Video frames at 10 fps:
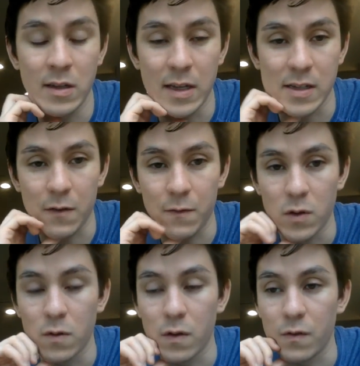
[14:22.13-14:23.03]
does a
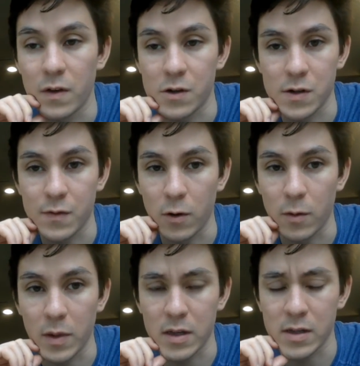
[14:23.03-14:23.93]
few of the finishers
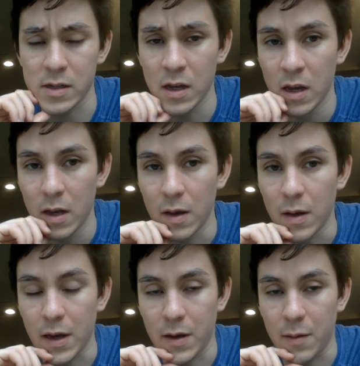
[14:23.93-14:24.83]
formulas,
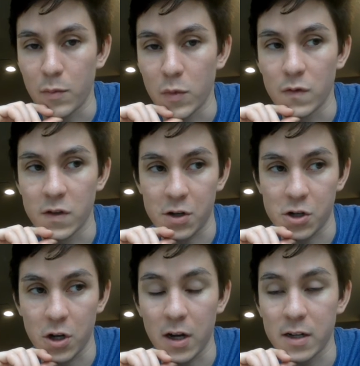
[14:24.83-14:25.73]
moves on his
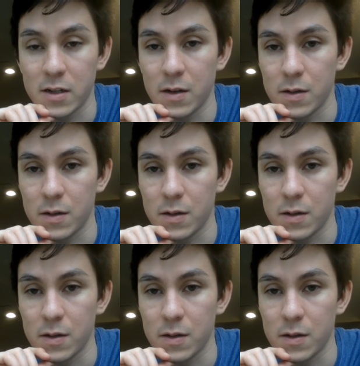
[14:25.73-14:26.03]
shots.